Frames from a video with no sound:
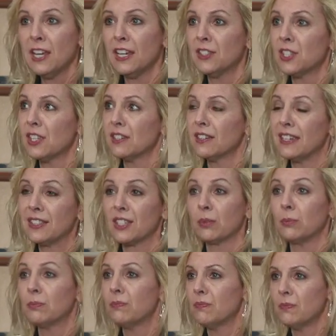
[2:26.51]
It's a
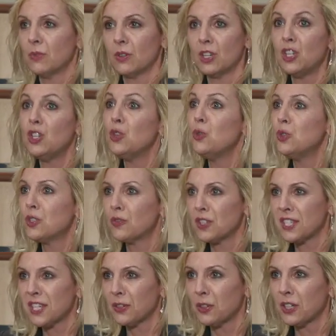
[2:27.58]
huge
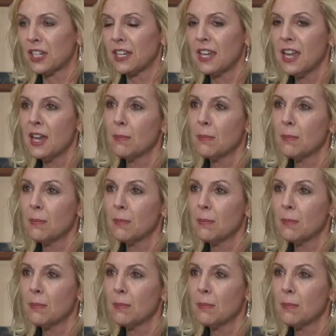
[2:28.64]
facility,